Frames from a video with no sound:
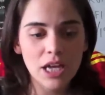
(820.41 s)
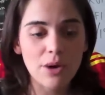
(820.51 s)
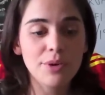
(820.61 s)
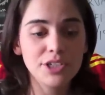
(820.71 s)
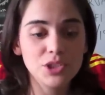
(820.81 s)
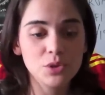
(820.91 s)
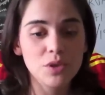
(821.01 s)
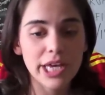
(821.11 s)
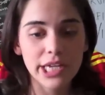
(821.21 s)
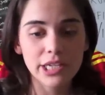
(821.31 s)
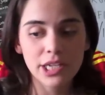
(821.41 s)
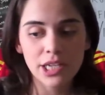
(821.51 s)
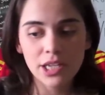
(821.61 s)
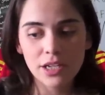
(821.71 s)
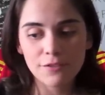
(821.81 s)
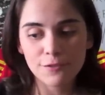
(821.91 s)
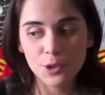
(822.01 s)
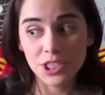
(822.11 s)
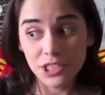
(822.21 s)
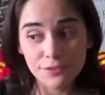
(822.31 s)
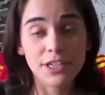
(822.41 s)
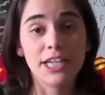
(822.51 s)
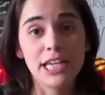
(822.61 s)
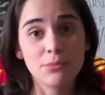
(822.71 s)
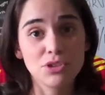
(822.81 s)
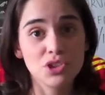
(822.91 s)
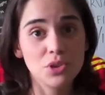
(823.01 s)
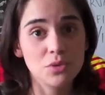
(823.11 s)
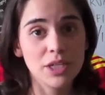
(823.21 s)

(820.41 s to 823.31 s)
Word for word: I want to do that for different games too.